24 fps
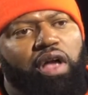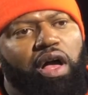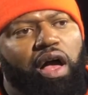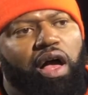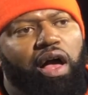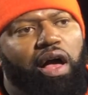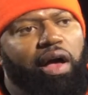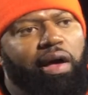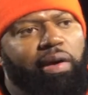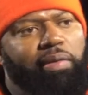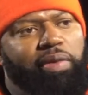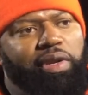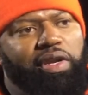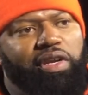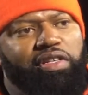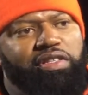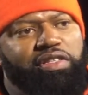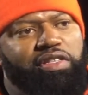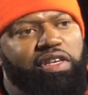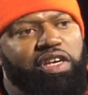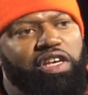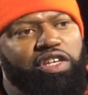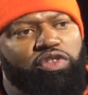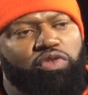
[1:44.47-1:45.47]

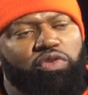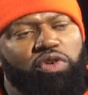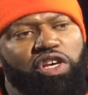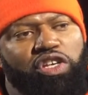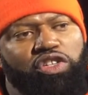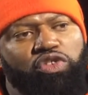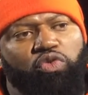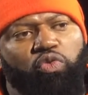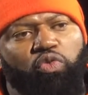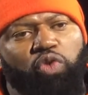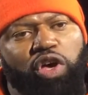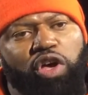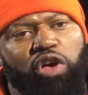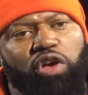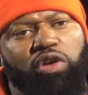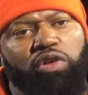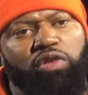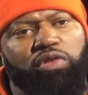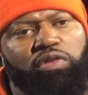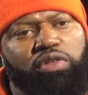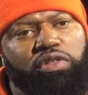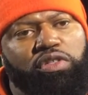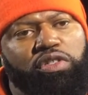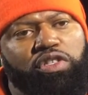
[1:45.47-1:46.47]
And his
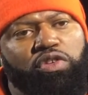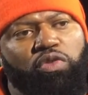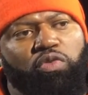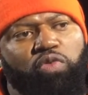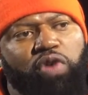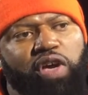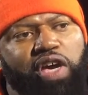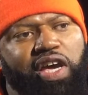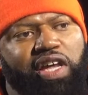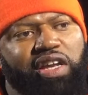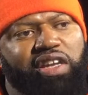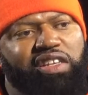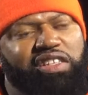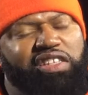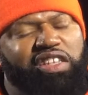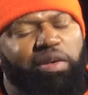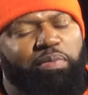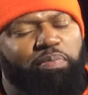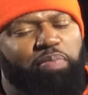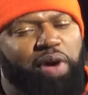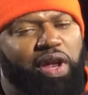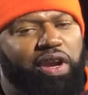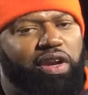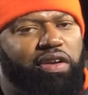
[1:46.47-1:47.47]
will to win, his
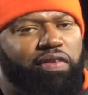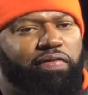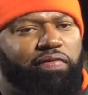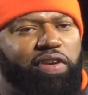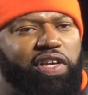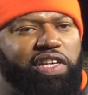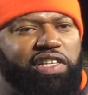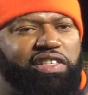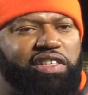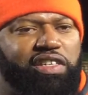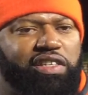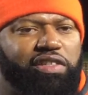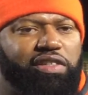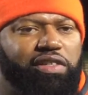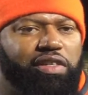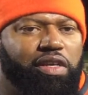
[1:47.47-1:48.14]
competitiveness